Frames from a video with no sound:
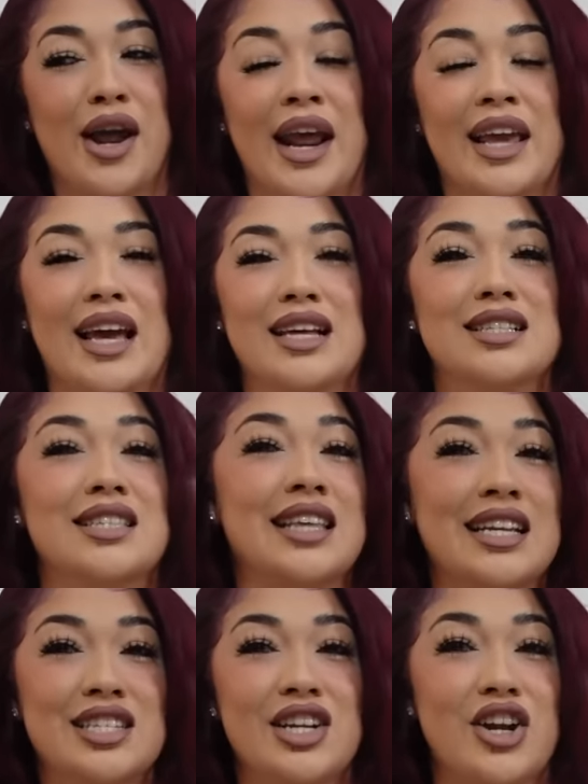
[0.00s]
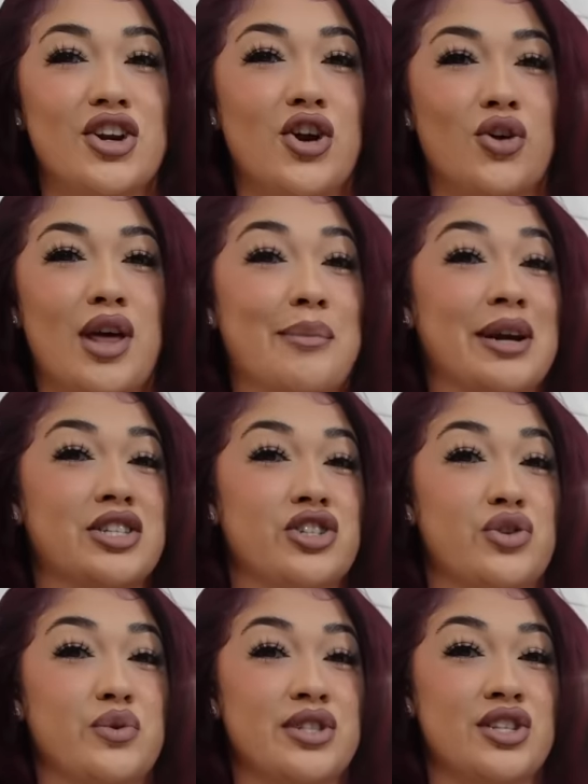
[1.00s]
And I guess they didn't know that my
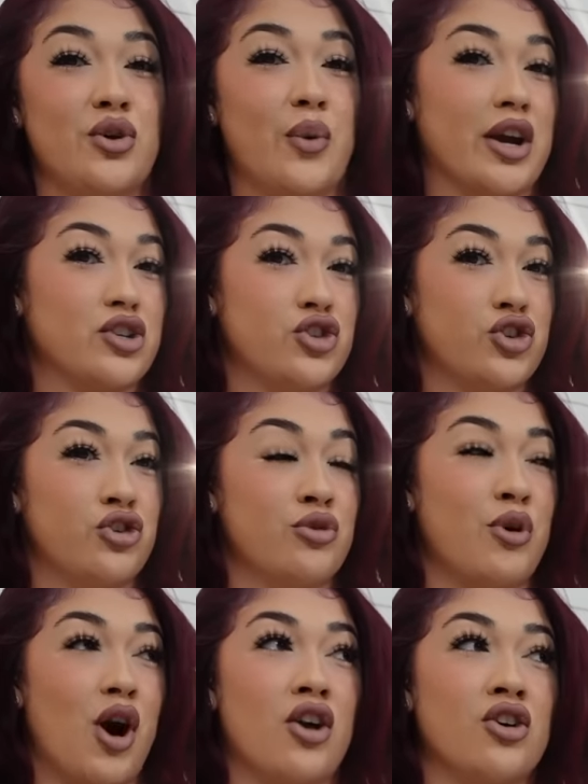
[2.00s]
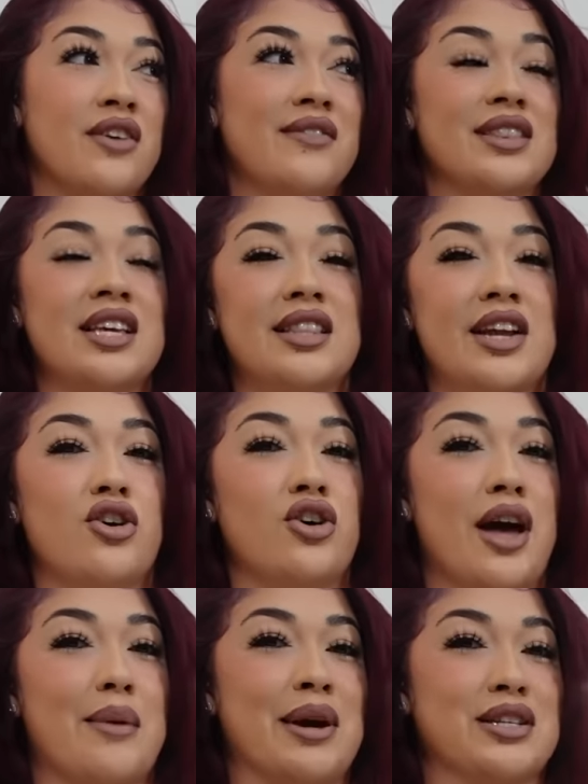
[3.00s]
sister was in the restroom, or I don't even think they know
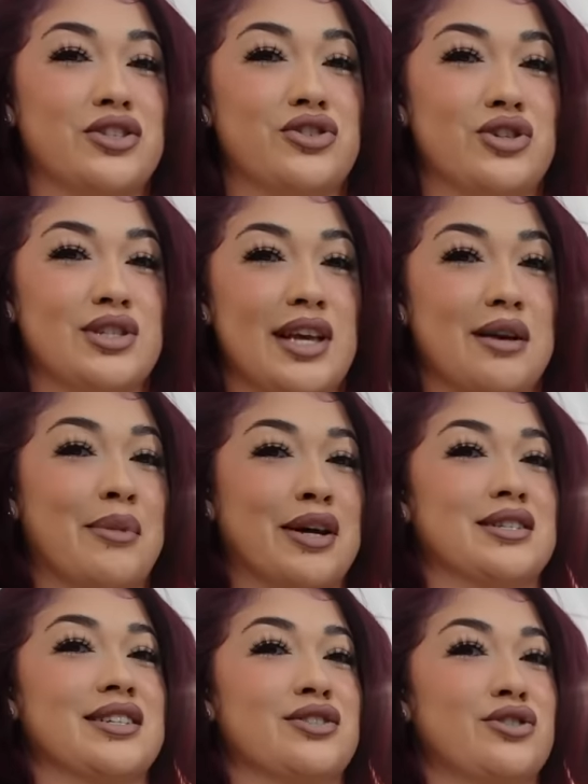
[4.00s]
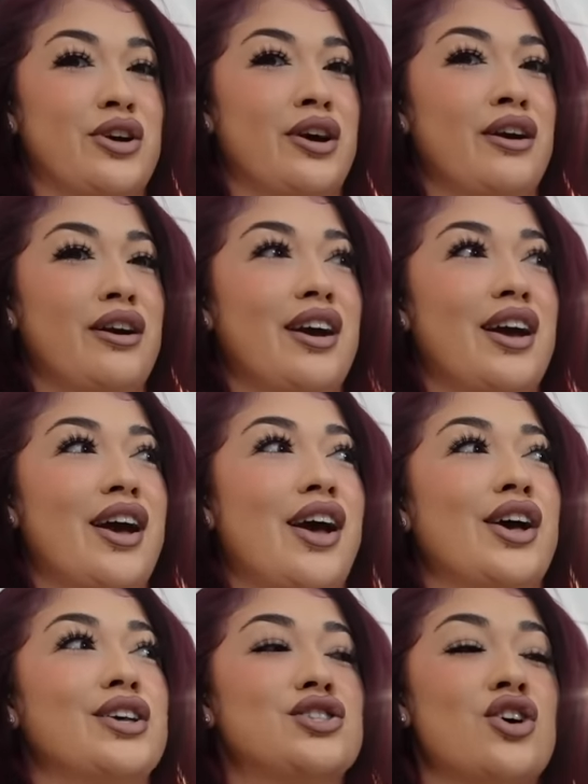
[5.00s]
that my sister is like my sister.
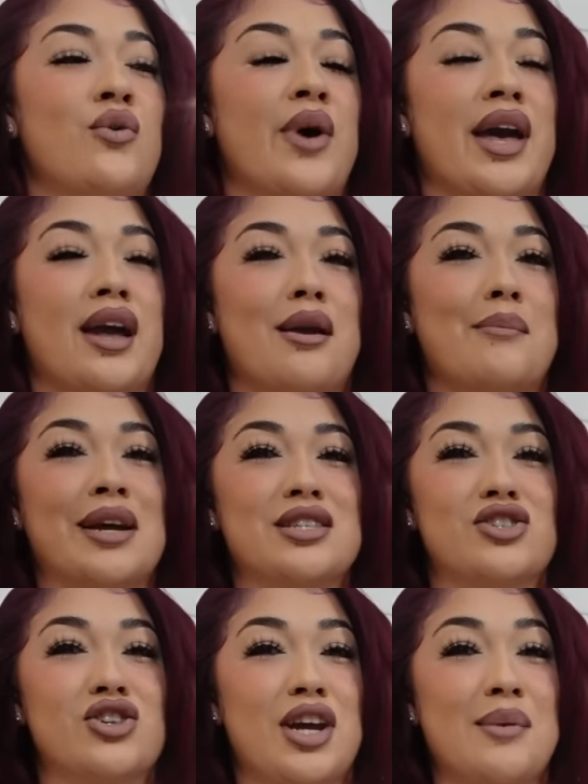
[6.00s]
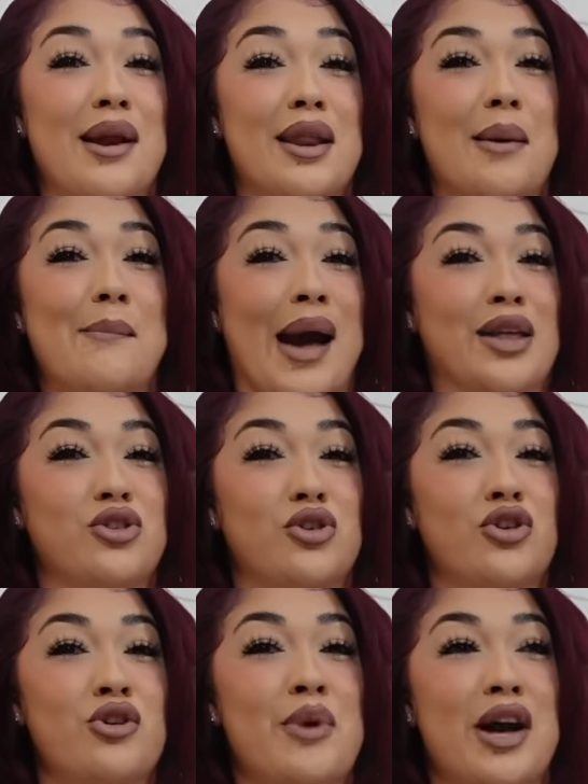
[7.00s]
So when my sister came out of the
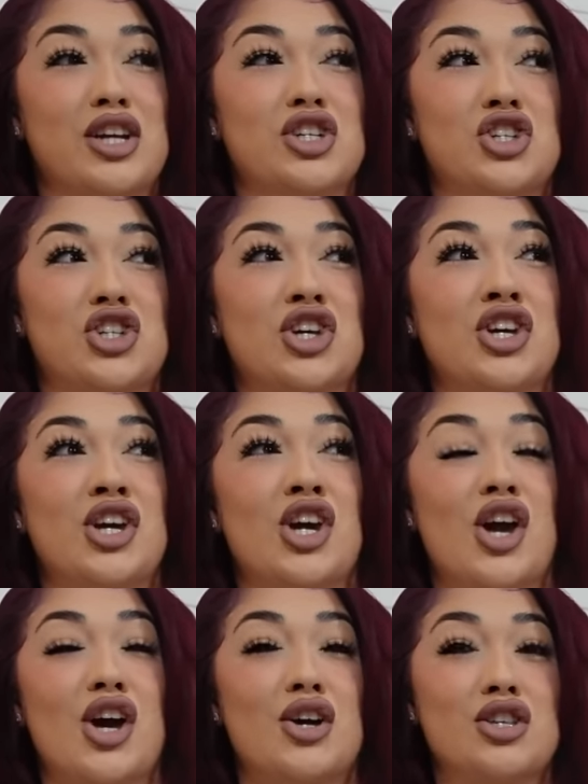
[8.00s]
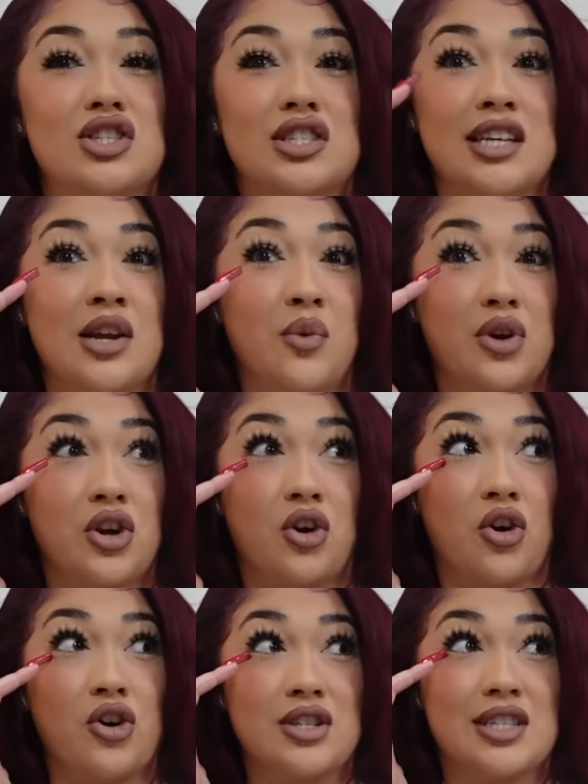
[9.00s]
bathroom, she seen where the
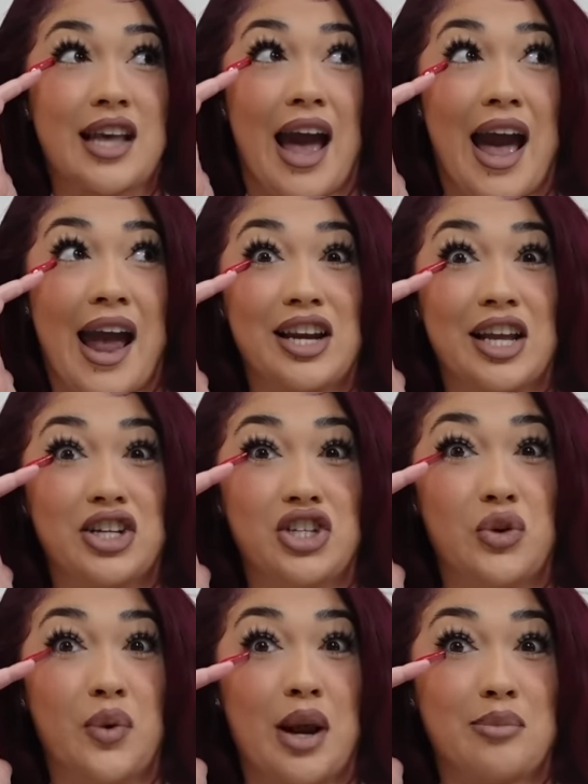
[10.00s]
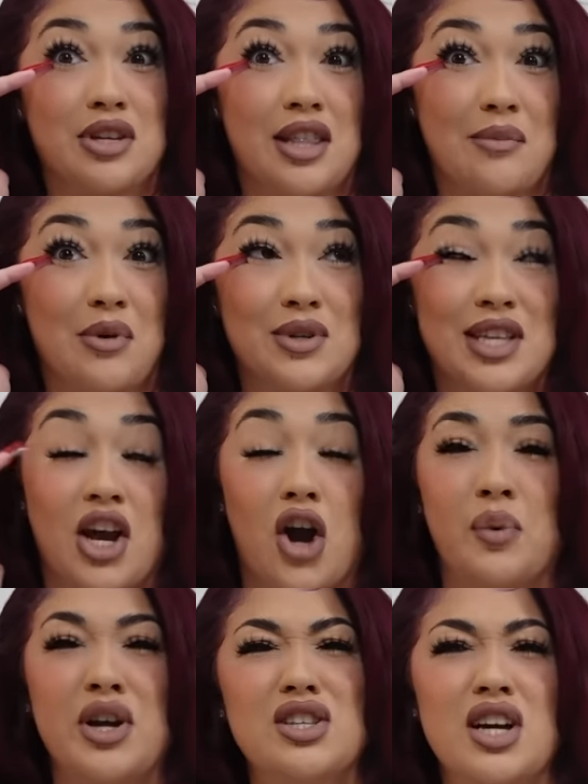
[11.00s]
girl sat and like she went up to them and was like,
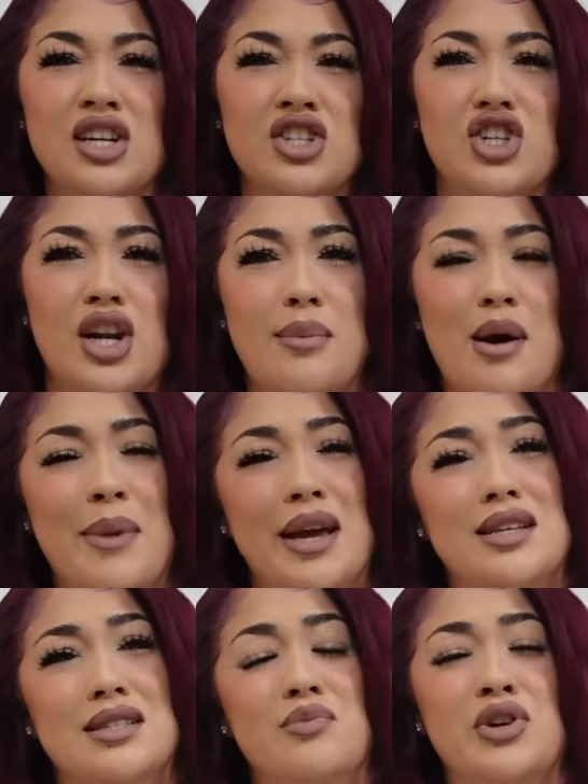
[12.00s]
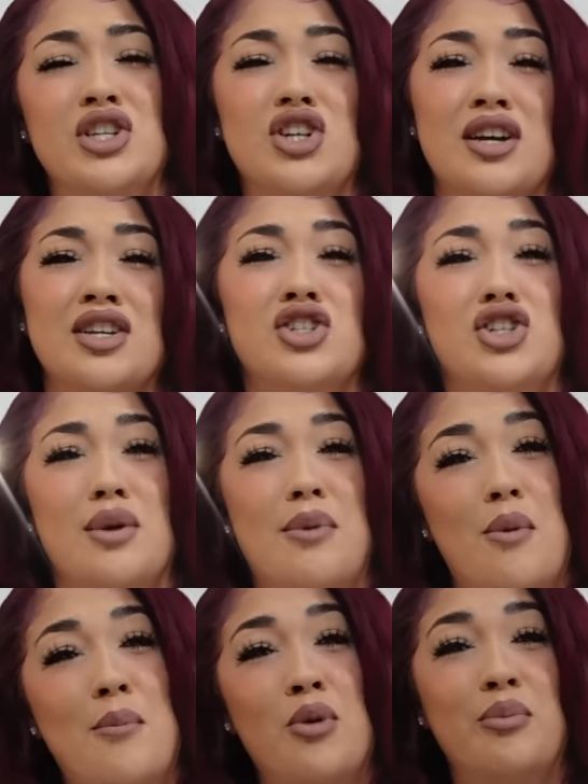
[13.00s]
are we talking shit about my, were you talking shit
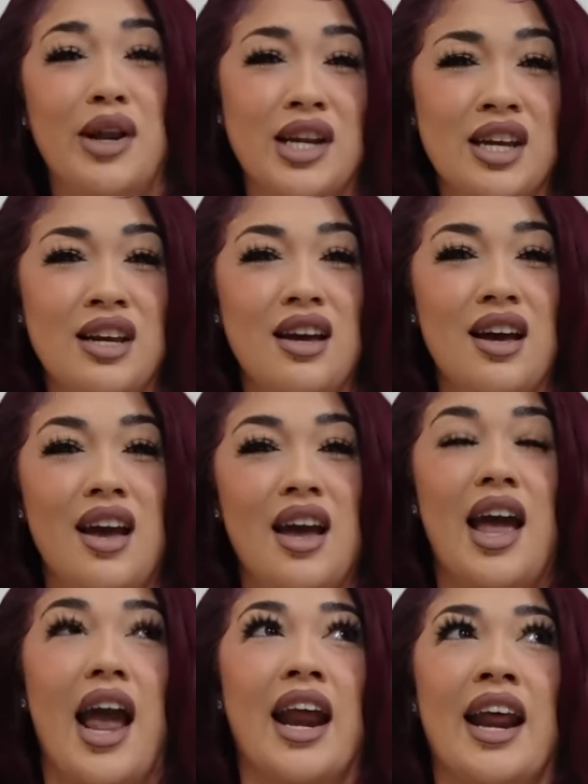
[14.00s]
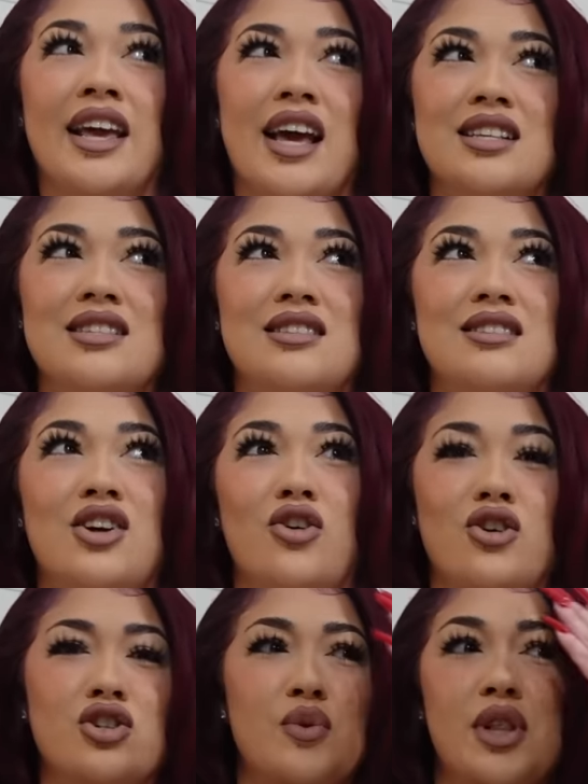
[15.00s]
about Mo Money? And I guess the
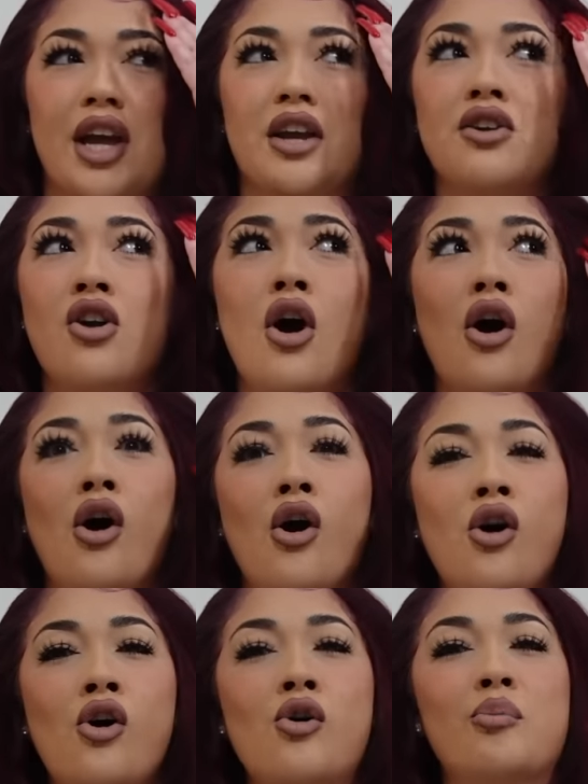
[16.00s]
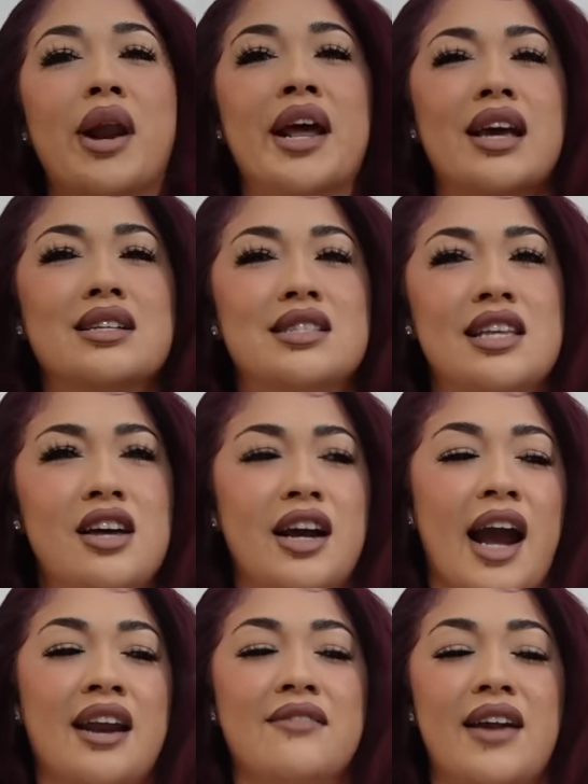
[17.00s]
girls were like, no, but I guess they look
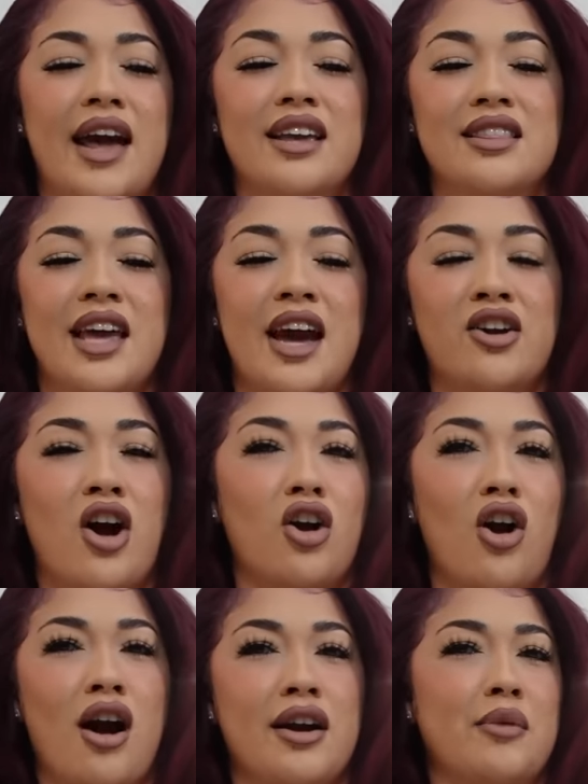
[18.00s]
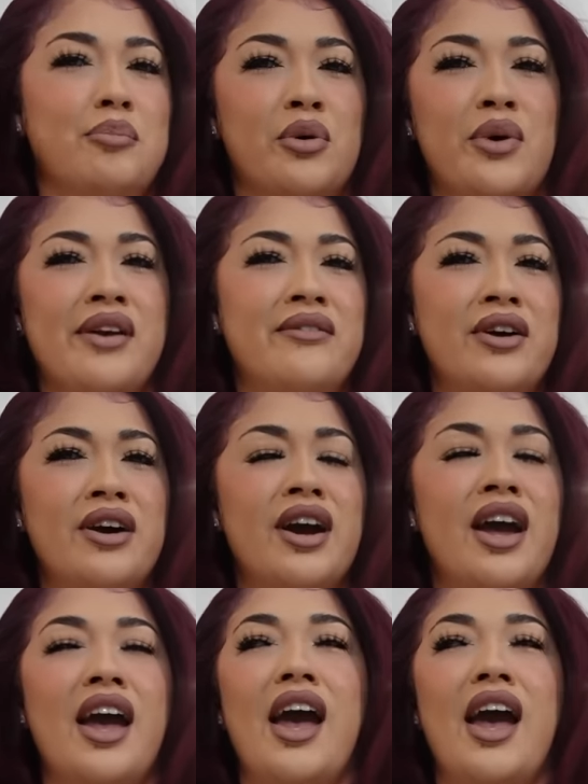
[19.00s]
kind of like they had got caught up or whatever.